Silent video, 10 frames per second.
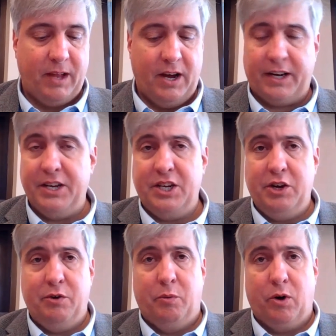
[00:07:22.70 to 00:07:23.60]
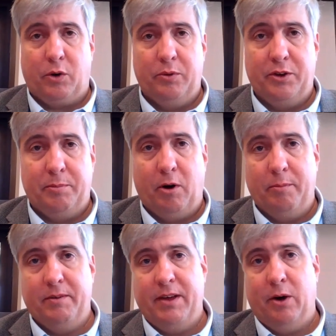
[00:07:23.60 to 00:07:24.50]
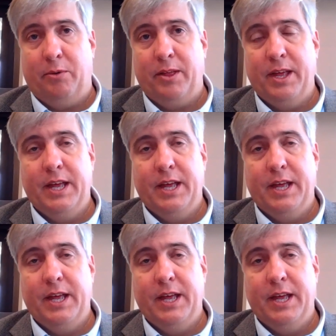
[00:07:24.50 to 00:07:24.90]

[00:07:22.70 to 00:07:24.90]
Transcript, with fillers: continue to work with the Department of Health,